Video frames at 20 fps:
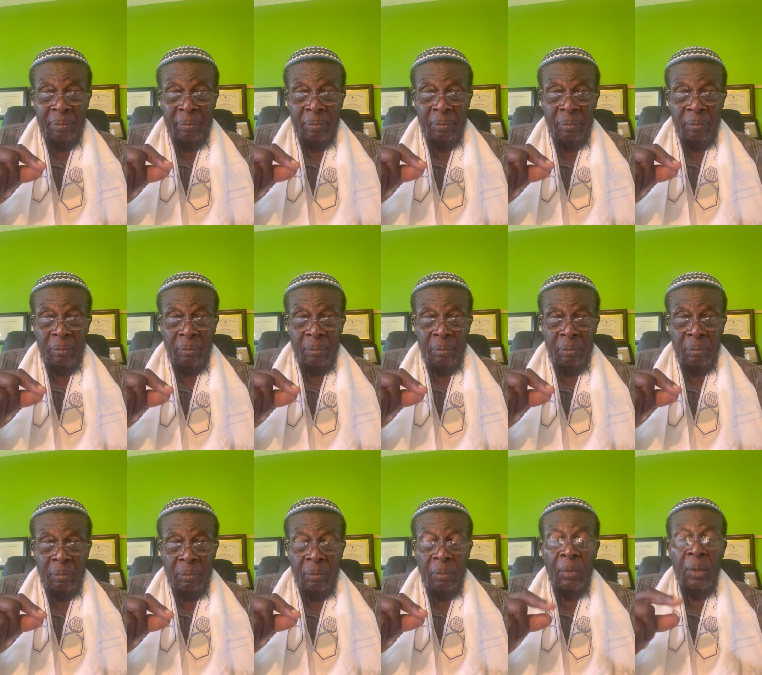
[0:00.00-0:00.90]

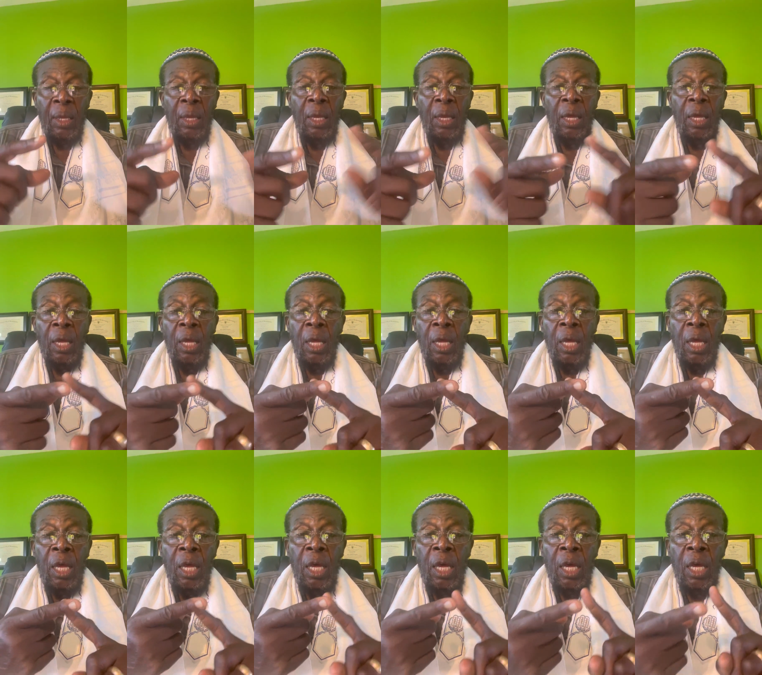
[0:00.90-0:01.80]

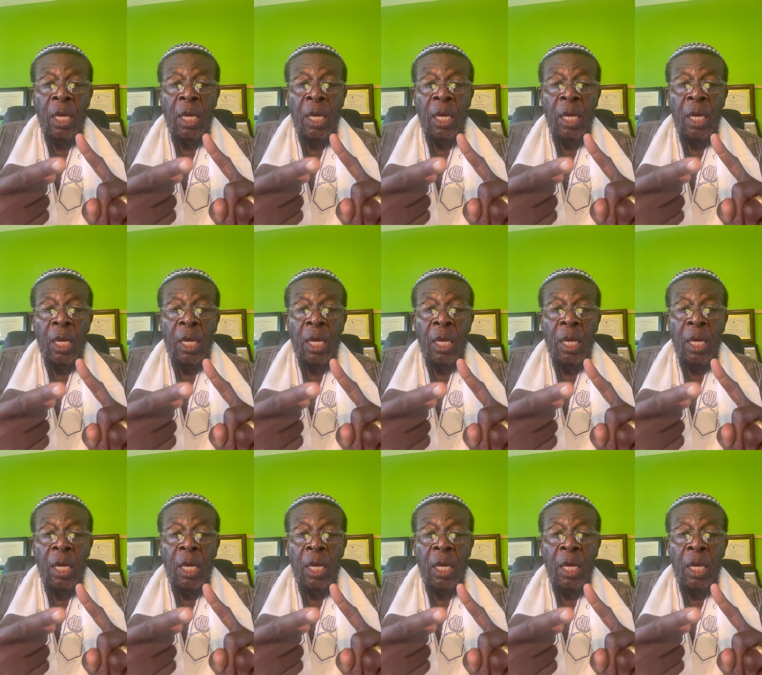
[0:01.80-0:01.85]
[no speech]